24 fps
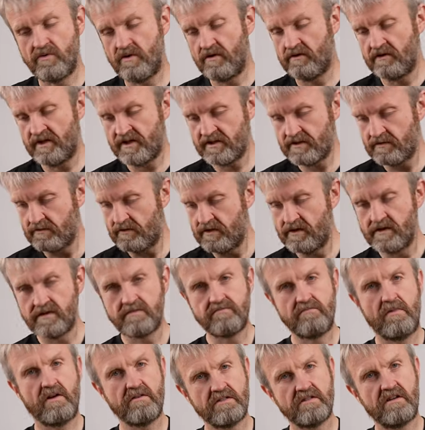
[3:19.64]
wrong. That's the one that's
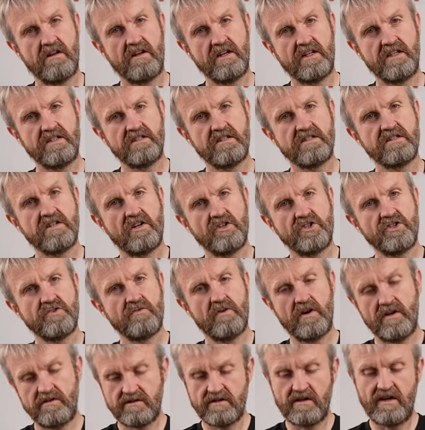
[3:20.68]
most likely to touch the
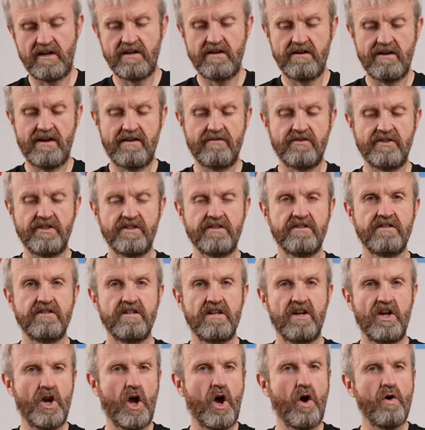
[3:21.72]
road. So here you have
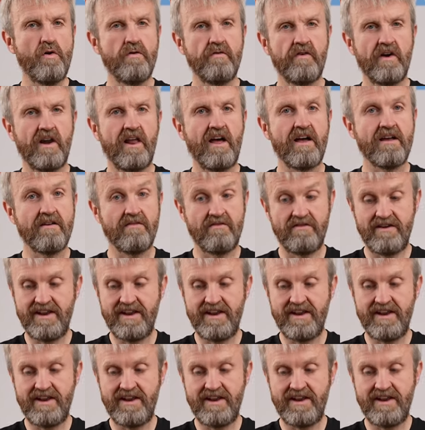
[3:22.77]
an overlay of